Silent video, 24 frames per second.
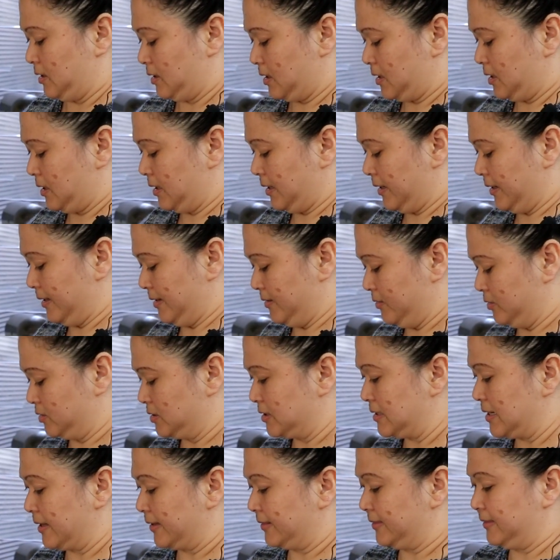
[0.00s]
Okay,
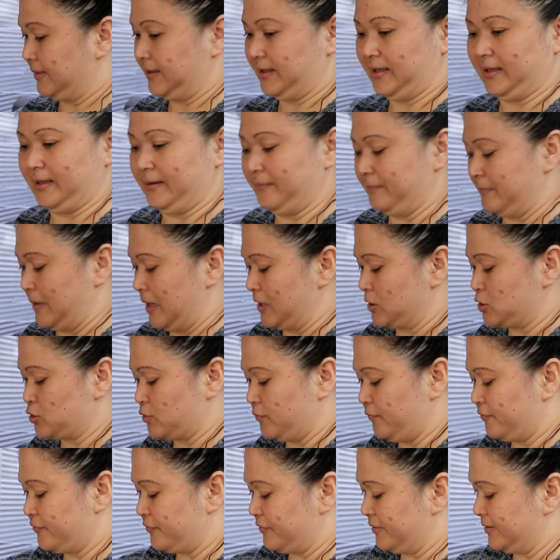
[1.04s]
looks like the
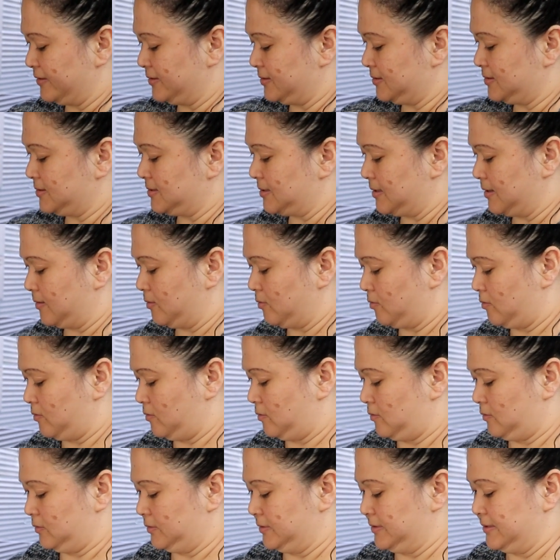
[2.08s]
mushroom fritters are
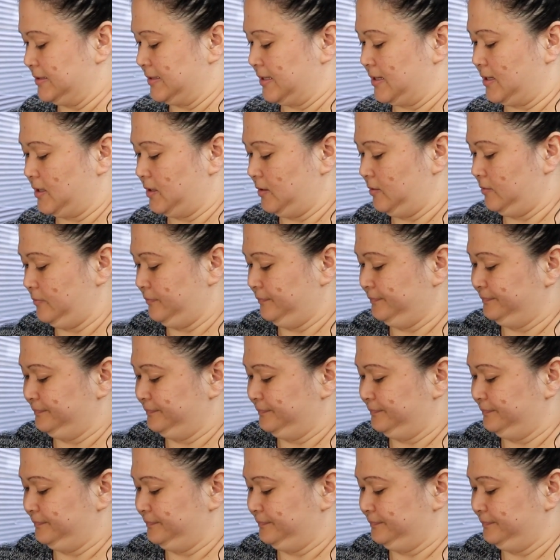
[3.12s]
all done.